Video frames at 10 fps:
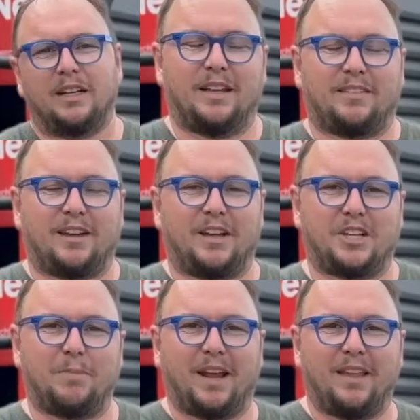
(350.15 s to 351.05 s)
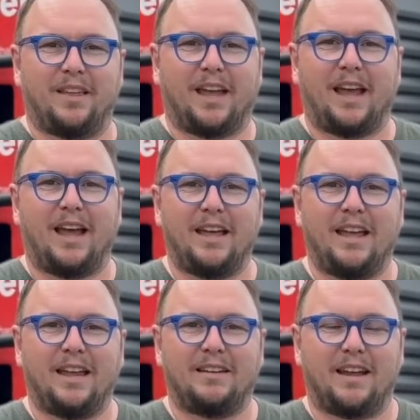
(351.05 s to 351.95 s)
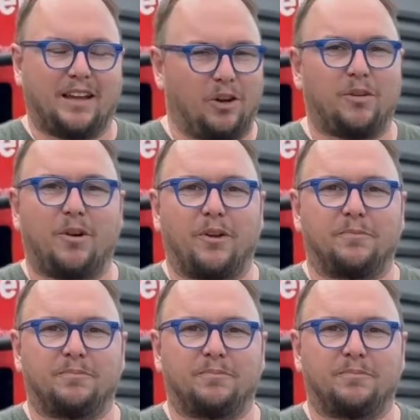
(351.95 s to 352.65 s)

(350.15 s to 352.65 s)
Let's jump back in the car and get on the road.